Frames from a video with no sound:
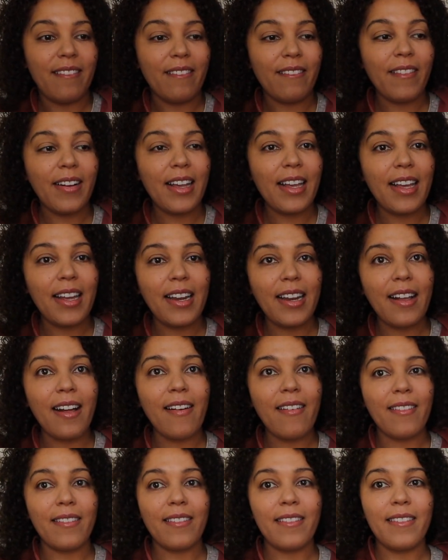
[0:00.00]
Where are you gonna
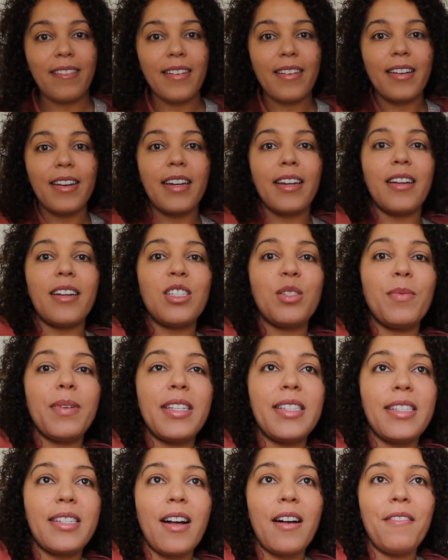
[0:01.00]
go? You gonna nudge
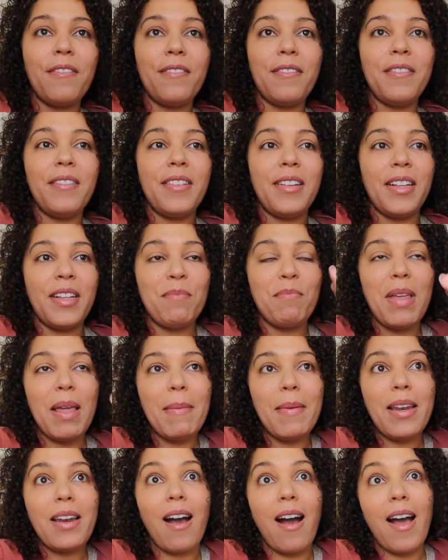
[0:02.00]
my stuff?
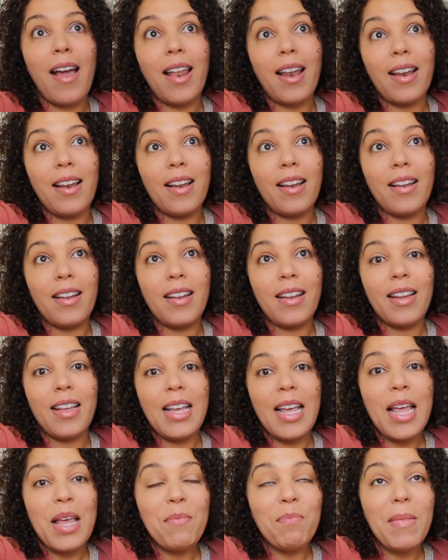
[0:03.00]
Maybe not.
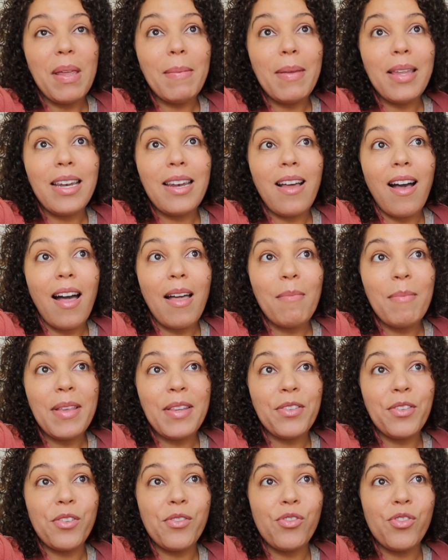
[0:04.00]
Maybe not,
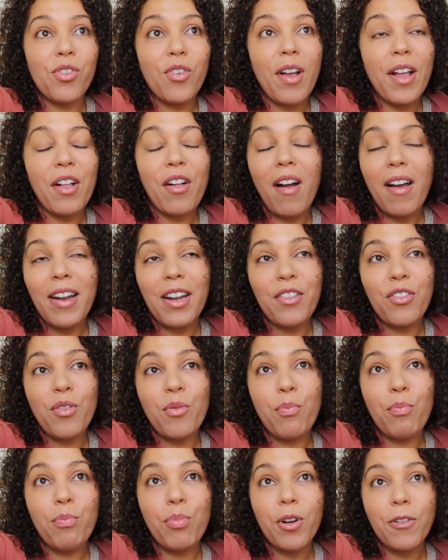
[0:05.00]
Mr. Sir. I got it in
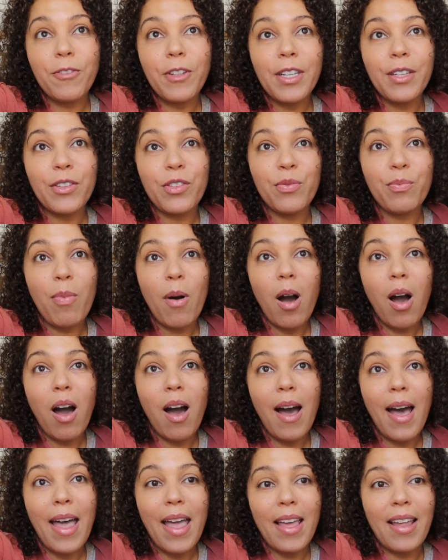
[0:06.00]
the perfect
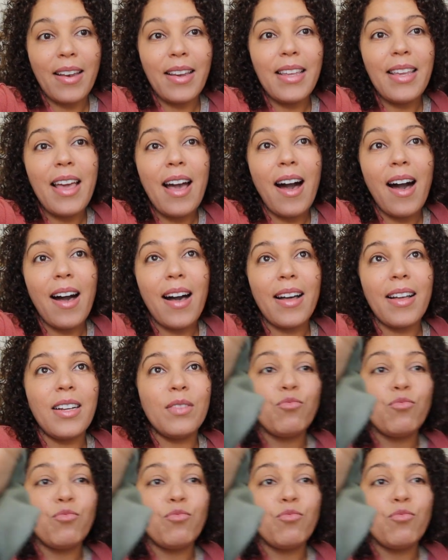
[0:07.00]
spot. Yeah.